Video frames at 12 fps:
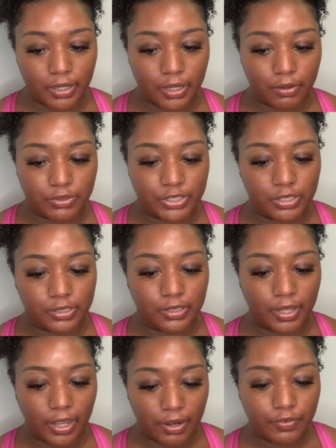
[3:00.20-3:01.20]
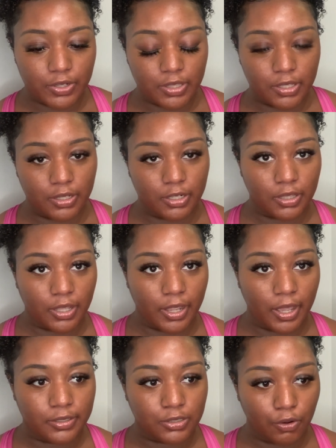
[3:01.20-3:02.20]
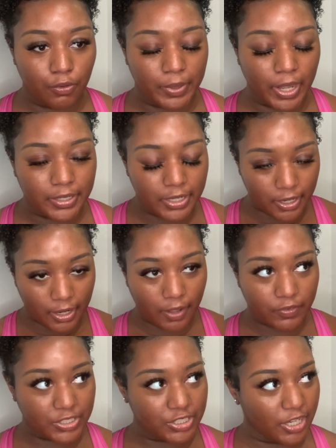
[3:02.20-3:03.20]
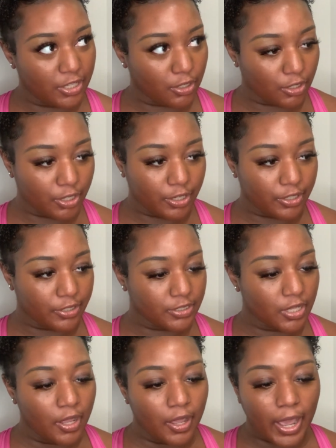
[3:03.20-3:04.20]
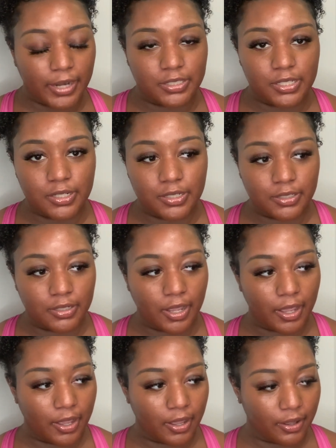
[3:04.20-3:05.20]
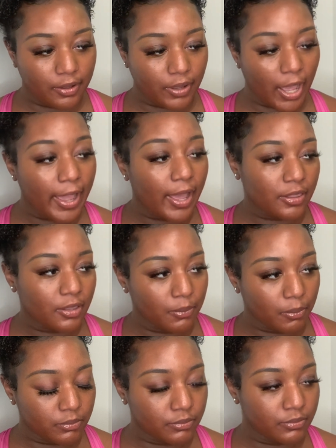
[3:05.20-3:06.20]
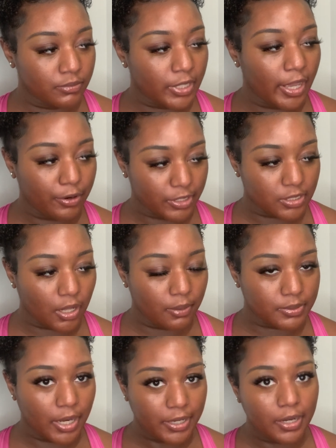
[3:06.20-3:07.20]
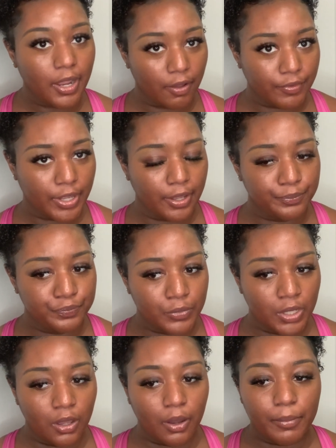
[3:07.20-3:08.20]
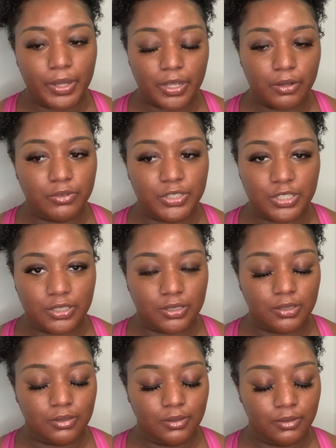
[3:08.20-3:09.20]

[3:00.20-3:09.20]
it was just everything that they had told me. I didn't have the chandeliers. I had the countertops. I did have that. But it was just